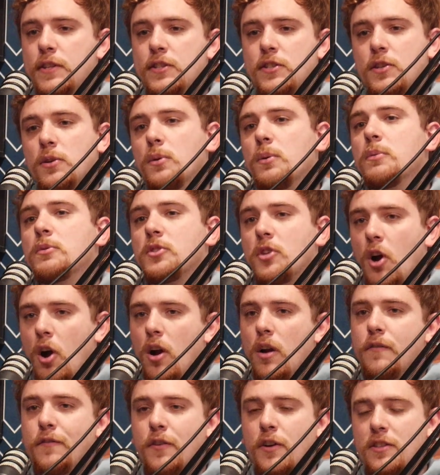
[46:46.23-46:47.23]
so it was
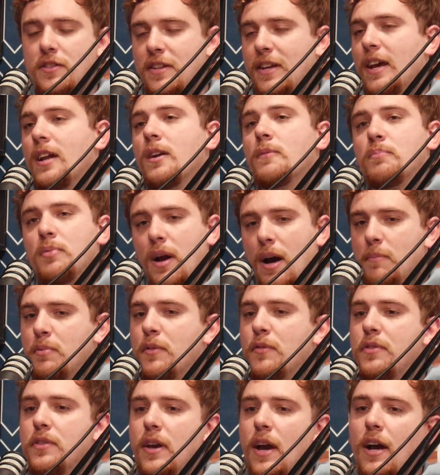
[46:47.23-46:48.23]
hard for it to get a proper
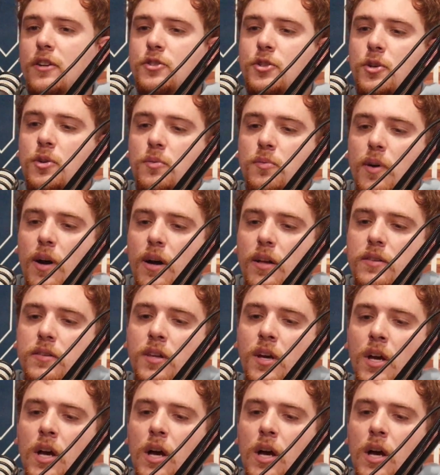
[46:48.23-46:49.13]
theatrical run.